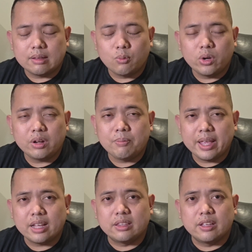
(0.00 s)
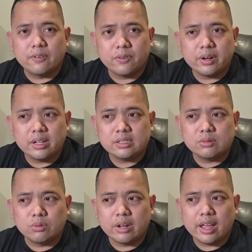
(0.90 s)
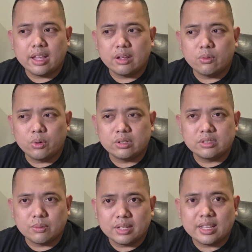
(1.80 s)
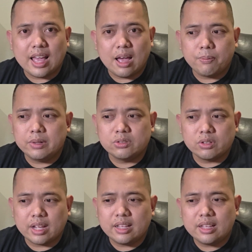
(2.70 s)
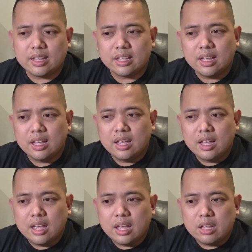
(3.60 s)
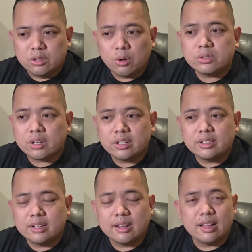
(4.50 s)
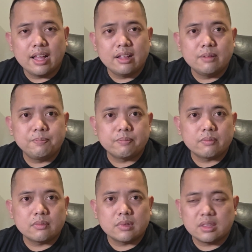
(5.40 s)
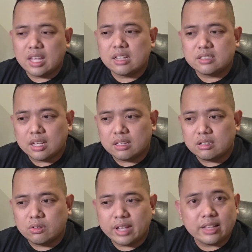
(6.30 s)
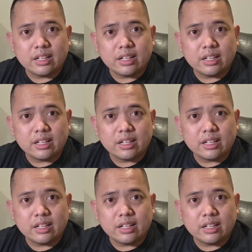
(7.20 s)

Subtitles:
would it make a difference? Would something happen? So it kind of like those are the things that you can't